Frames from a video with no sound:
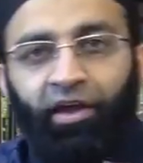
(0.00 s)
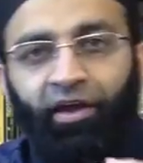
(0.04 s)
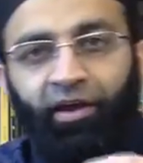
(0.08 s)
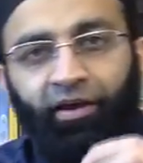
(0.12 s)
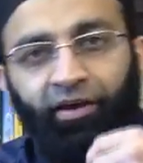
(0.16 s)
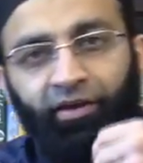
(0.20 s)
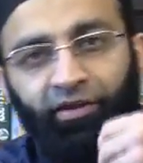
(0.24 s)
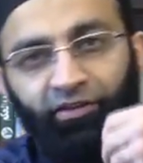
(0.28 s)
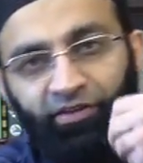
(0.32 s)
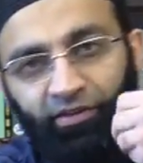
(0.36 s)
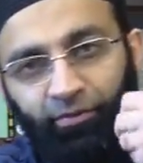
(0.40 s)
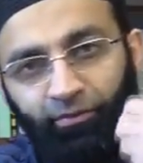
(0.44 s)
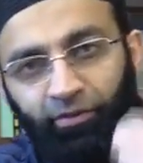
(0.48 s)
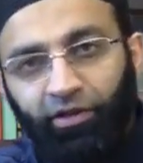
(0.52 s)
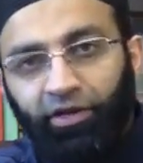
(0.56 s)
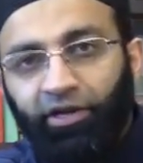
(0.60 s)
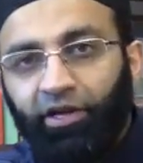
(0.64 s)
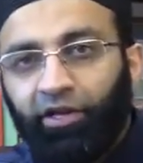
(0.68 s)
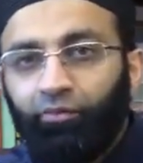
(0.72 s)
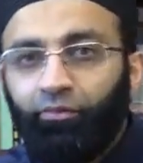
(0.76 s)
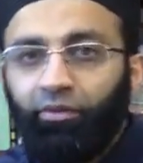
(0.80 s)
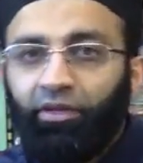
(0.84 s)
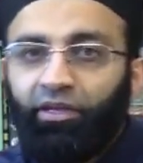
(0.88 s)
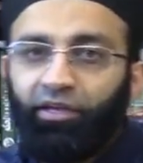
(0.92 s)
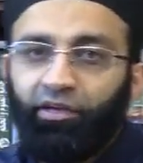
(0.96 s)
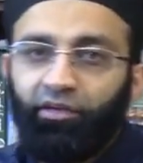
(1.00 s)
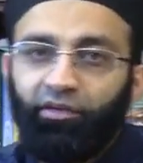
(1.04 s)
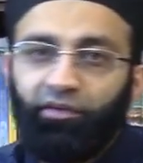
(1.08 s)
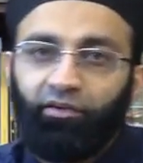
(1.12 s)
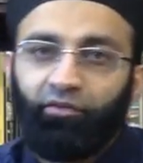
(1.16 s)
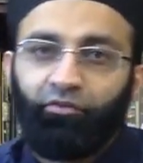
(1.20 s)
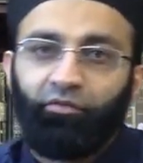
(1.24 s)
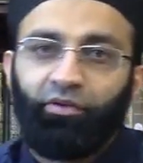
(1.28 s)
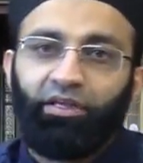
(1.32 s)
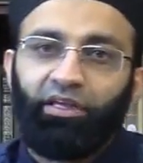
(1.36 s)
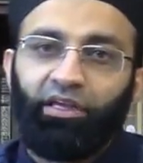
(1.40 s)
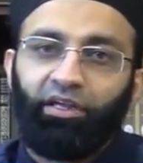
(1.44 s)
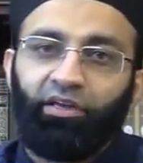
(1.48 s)
Uh, similarly, we can
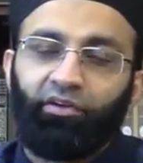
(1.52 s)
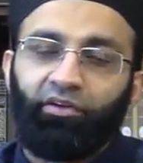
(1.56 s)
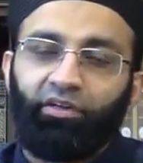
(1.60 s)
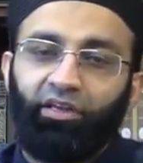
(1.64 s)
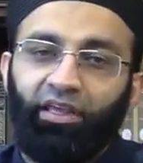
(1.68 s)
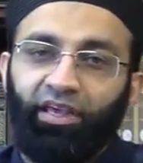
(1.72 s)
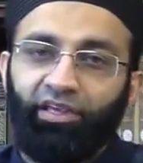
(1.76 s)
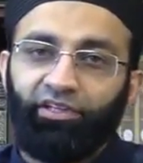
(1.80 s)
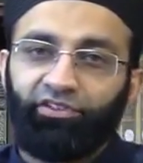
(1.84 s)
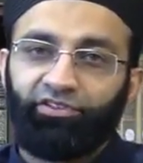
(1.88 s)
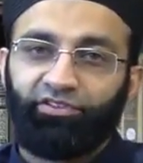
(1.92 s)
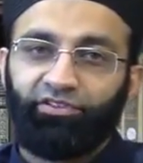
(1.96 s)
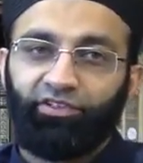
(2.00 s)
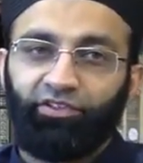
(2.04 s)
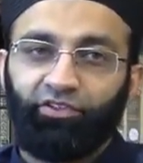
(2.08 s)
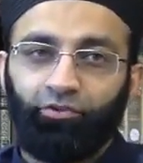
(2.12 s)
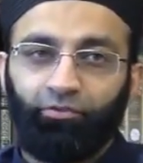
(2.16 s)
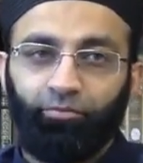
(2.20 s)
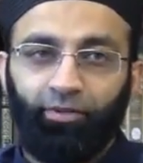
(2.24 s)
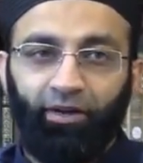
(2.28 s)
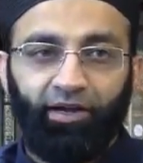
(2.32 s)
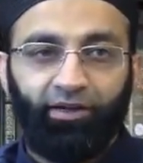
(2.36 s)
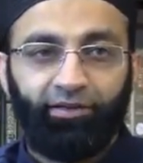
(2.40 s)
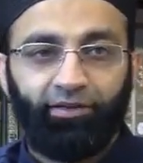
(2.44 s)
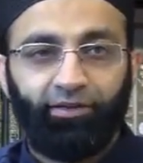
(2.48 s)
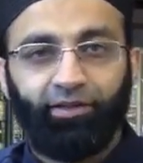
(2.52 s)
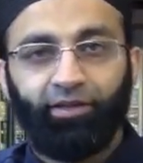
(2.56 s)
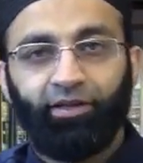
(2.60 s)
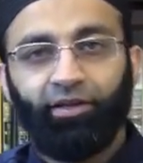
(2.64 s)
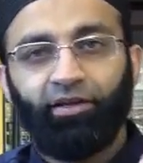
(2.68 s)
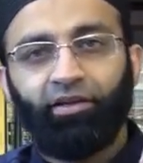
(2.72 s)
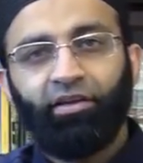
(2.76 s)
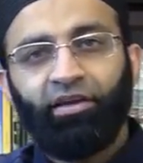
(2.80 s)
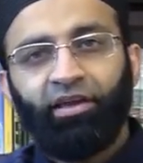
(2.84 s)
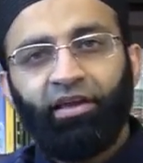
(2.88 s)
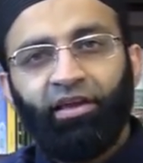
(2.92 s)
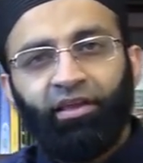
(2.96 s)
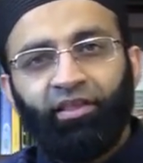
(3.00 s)
we can engage this,
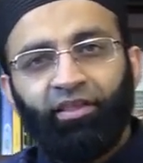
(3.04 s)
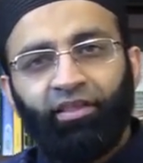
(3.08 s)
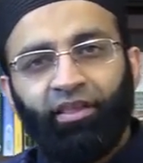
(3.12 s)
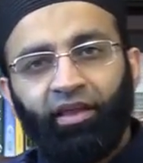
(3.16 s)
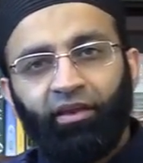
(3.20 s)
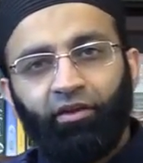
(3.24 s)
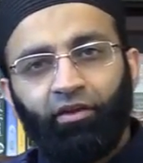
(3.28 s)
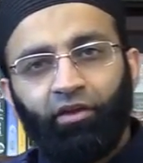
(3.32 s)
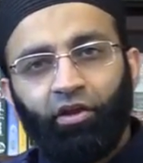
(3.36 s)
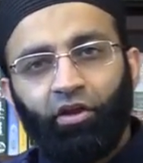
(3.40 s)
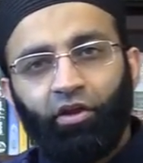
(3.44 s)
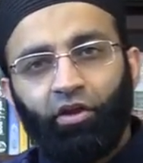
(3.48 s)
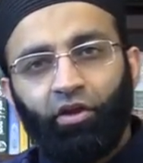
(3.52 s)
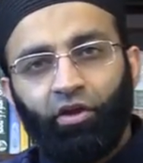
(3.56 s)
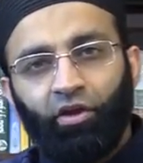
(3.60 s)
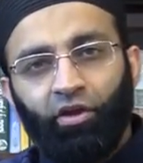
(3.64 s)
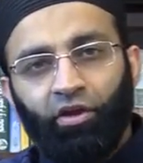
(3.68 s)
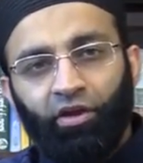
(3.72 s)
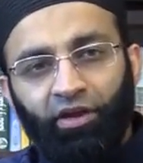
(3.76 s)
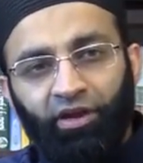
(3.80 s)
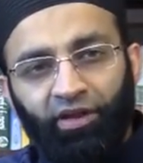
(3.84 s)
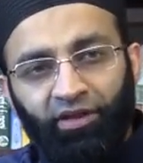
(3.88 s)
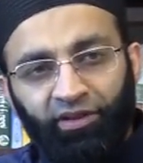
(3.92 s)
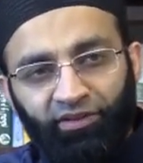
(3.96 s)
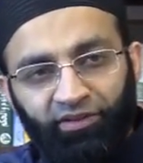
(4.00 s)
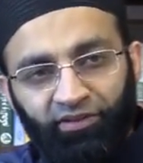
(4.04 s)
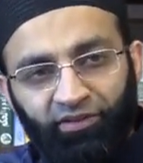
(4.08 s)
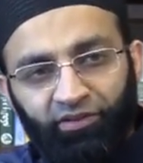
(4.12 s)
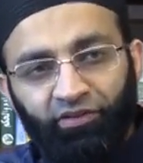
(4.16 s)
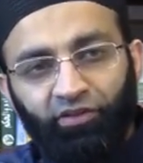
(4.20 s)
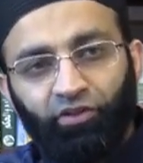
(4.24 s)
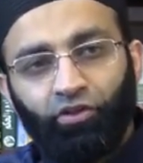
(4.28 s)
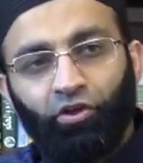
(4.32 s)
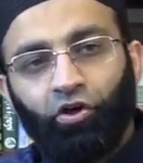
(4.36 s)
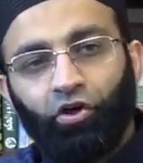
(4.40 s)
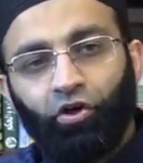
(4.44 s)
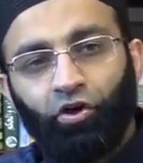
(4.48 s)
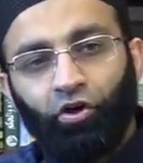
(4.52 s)
subhanallah, that
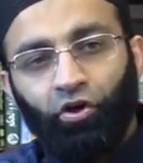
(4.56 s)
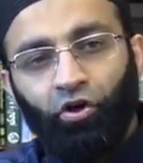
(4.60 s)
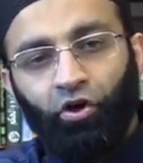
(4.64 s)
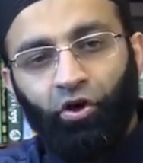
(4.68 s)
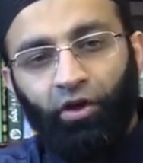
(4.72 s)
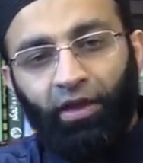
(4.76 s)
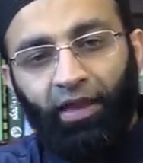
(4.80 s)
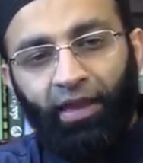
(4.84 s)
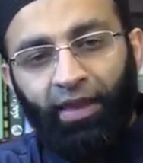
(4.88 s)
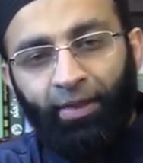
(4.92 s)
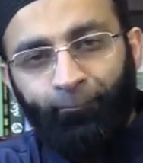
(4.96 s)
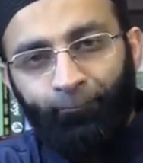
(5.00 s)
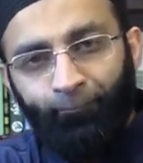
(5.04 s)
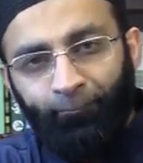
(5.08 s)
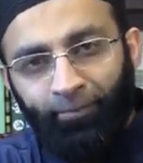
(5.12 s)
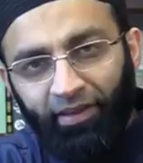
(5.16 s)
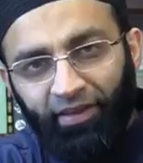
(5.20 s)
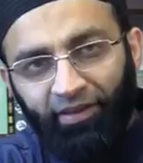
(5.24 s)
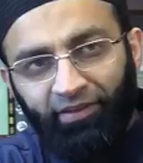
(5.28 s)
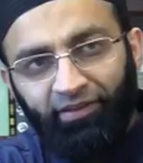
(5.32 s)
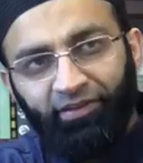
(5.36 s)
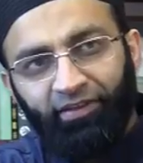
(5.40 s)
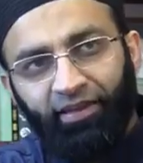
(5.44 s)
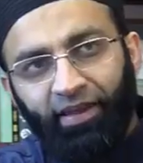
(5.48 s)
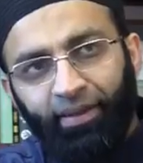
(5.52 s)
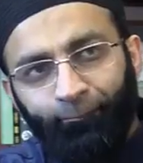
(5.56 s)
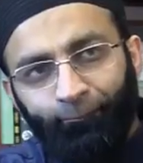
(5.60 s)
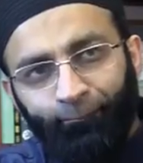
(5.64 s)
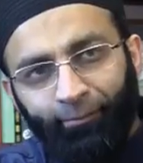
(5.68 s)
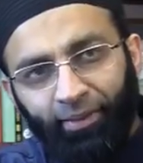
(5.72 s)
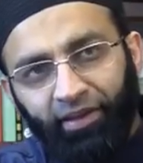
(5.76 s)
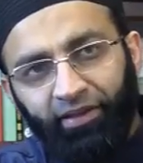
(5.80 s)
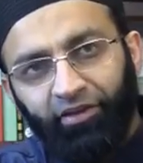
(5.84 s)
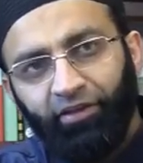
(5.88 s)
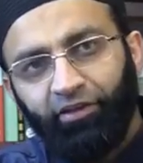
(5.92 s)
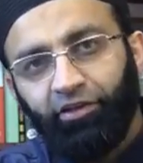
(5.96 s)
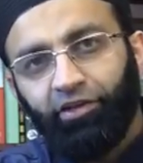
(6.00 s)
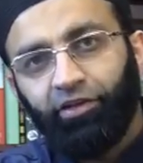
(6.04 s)
it's it's
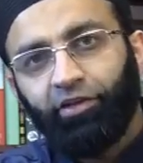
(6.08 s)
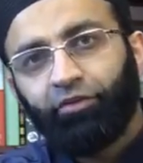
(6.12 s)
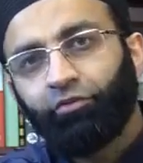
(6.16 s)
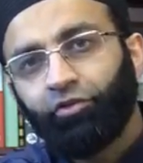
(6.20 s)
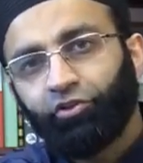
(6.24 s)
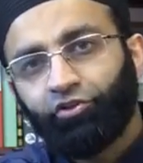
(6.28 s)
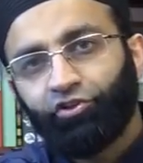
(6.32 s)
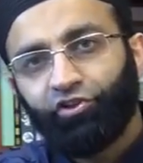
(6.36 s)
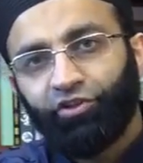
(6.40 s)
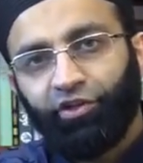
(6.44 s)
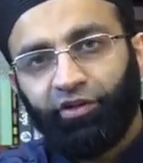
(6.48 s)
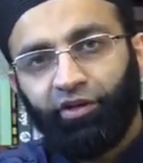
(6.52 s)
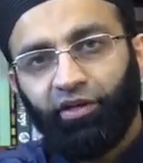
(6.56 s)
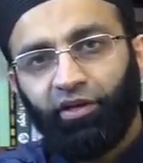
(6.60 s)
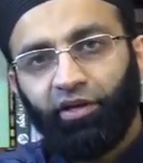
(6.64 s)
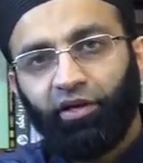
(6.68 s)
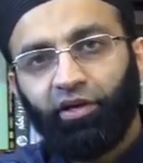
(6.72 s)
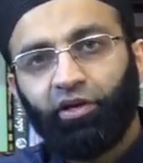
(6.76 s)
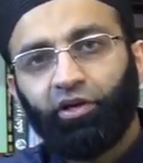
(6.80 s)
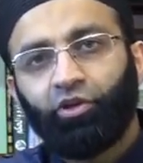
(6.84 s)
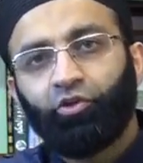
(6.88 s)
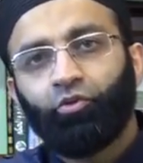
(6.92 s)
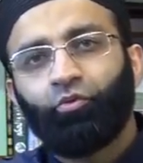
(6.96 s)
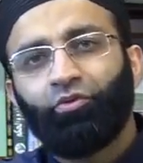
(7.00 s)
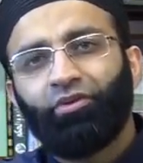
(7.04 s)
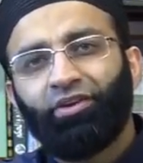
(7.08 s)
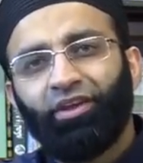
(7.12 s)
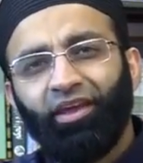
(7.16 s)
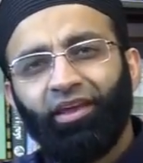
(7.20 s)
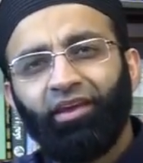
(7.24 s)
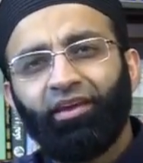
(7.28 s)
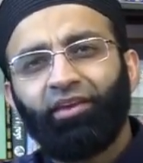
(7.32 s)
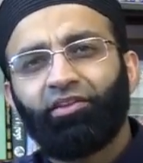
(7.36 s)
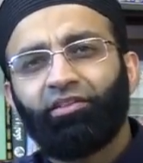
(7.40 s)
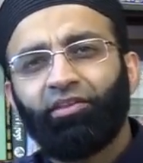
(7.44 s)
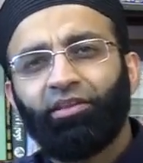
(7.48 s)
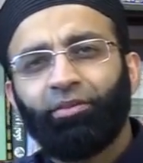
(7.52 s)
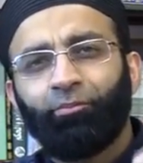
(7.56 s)
embedded in our Sharia to
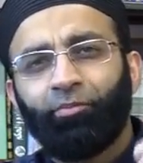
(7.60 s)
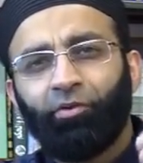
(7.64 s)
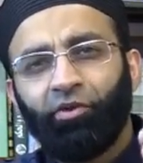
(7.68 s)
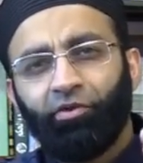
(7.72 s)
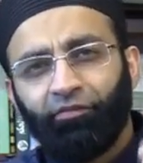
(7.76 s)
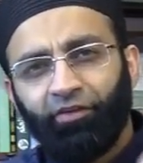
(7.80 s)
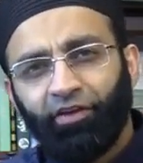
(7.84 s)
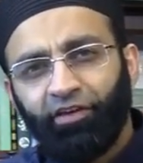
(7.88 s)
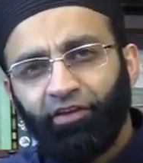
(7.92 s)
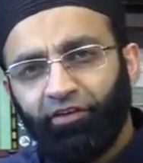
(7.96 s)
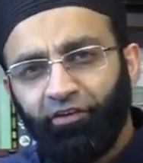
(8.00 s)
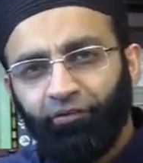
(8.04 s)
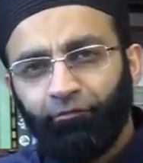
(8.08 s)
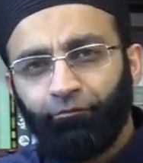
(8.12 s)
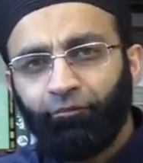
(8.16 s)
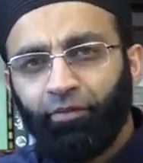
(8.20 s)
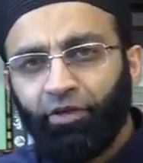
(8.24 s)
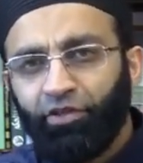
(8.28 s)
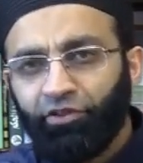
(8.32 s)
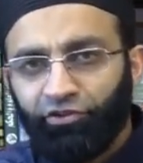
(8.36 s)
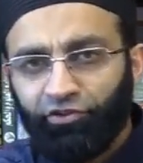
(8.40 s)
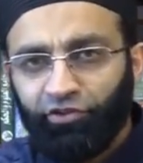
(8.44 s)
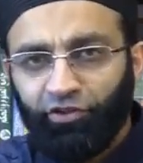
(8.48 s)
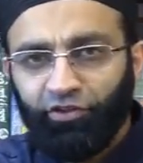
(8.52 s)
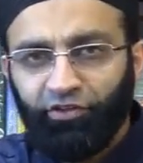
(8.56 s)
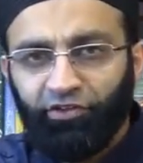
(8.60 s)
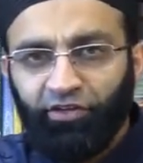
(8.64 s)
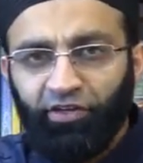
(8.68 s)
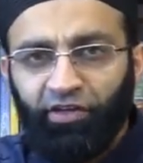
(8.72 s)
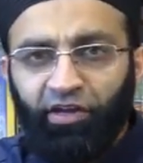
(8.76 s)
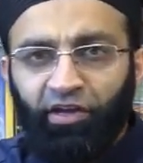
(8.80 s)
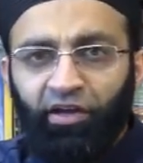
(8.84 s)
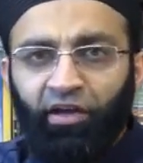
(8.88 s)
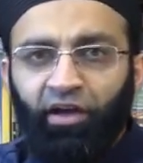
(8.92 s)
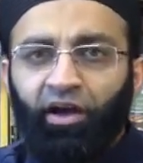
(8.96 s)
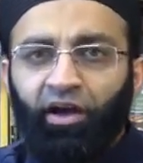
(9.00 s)
take the preventive measures.